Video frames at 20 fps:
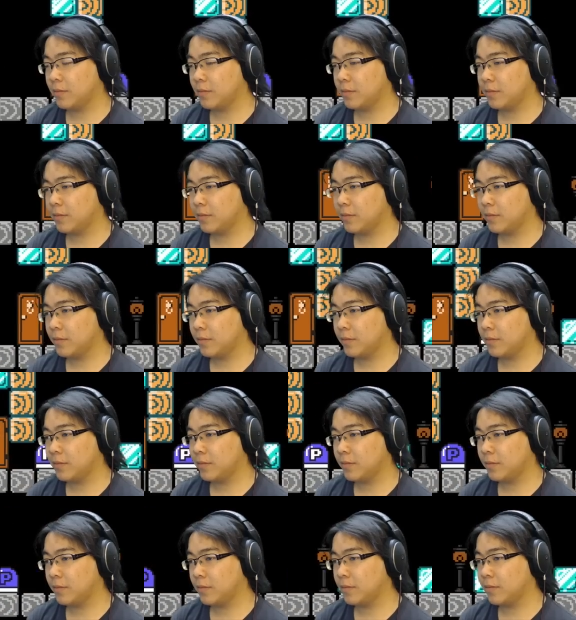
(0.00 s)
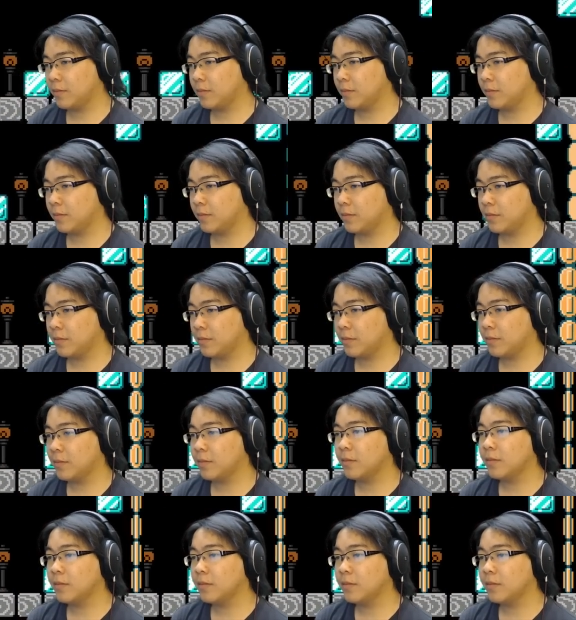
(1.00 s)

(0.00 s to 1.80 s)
No one is speaking in this clip.